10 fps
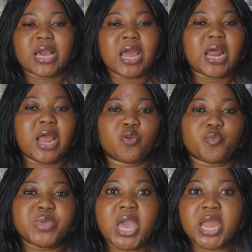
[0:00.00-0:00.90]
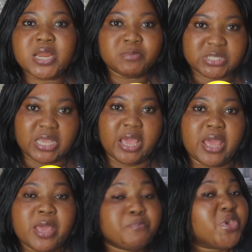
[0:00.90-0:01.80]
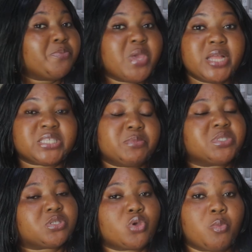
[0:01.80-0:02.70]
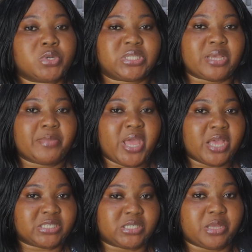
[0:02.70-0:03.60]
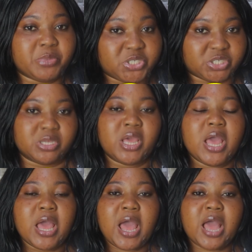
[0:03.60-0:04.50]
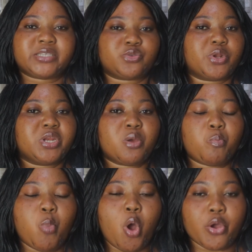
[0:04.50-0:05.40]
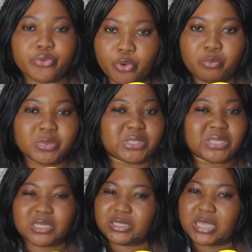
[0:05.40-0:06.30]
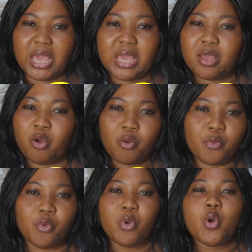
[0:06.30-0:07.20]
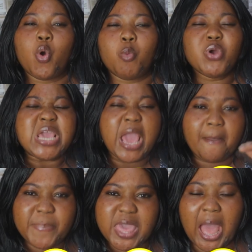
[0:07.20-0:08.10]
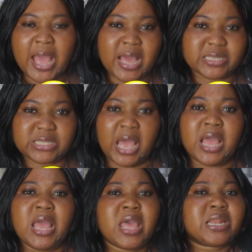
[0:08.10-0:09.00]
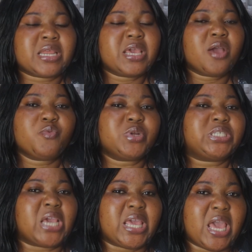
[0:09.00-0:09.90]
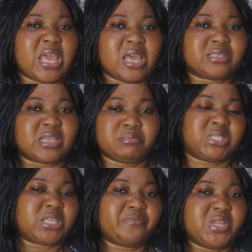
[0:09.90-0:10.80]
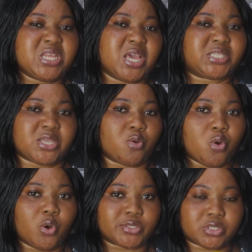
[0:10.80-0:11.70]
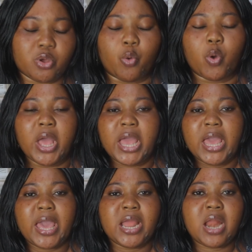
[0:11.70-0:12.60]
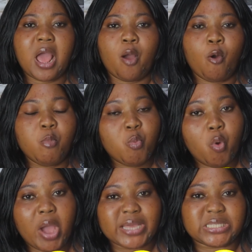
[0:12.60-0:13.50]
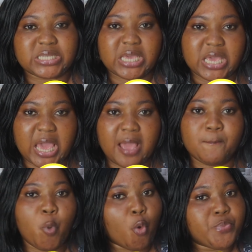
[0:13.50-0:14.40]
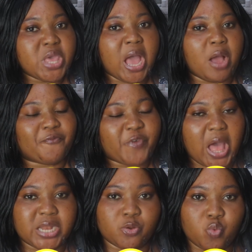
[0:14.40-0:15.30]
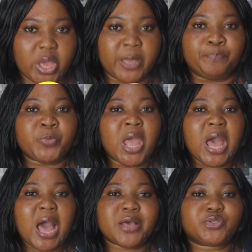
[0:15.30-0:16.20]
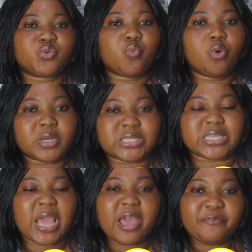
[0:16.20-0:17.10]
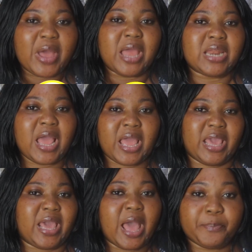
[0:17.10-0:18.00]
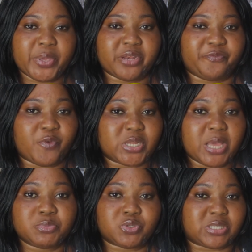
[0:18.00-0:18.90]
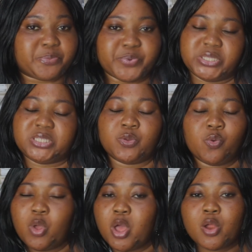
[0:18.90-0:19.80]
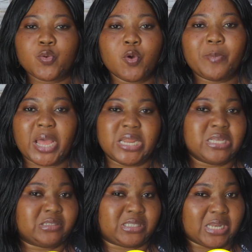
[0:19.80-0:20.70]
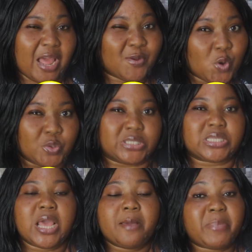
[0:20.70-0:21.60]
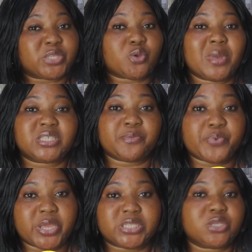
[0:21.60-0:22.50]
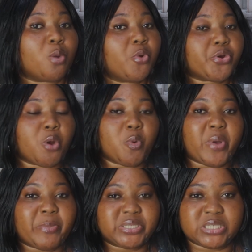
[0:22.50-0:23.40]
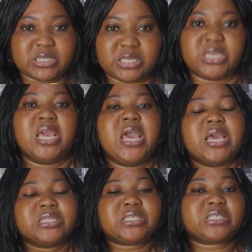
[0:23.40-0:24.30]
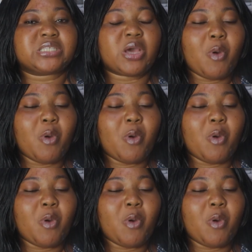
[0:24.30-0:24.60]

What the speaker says: gana hadu bie ninsem bibia intimitu tiyo montem eye Shatta Michy ate tonene bo nyon chese omu ye bianka sa na ye hu de ye ye some 7 years ago or so and omu etse ye mo bia fan way as to whatever na it happened for them to separate no nobody shada knows but omu separate omu hu omu ba majesty ti Shatta